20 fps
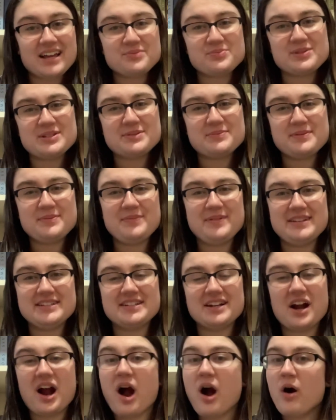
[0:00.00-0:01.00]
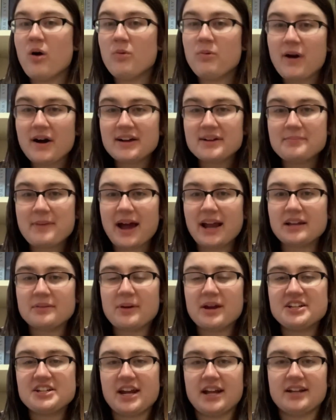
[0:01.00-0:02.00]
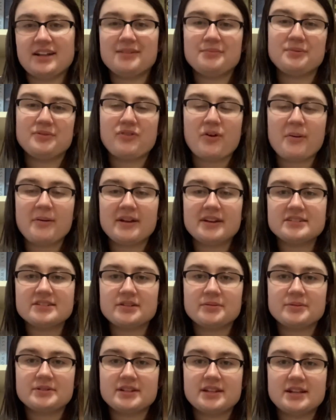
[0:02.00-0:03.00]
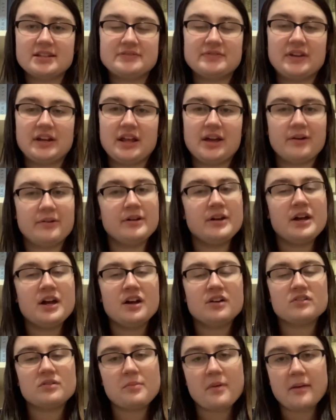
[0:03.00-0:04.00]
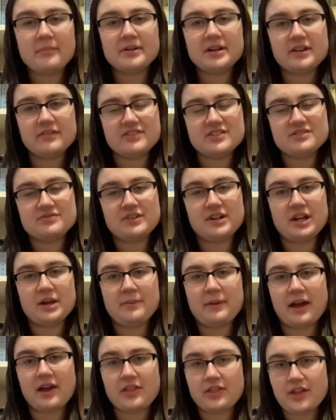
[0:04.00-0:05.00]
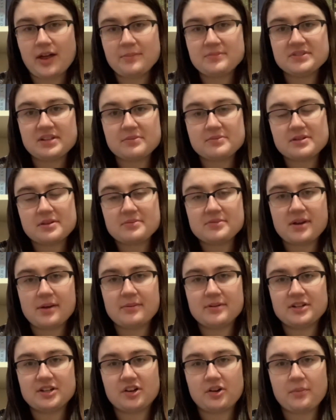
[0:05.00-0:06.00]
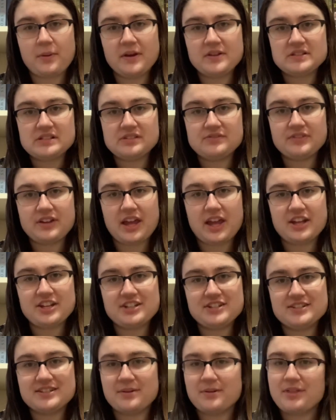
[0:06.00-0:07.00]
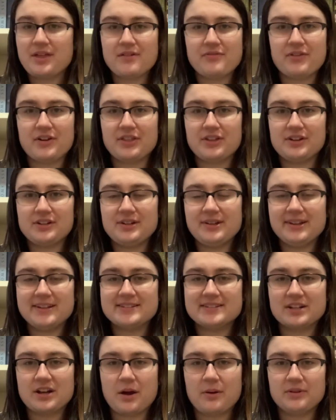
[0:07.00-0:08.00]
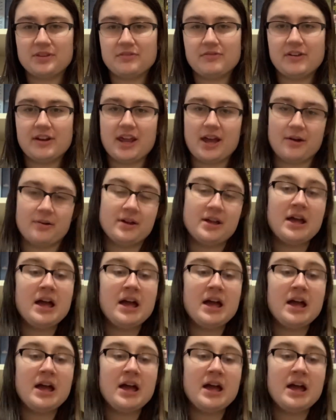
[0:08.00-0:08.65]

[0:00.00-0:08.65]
This is me, Sarah. Welcome back to my channel. Before we get started with today's video, remember to give this video a big thumbs up, subscribe, and turn on post notifications. And without further ado, let's get on with the video.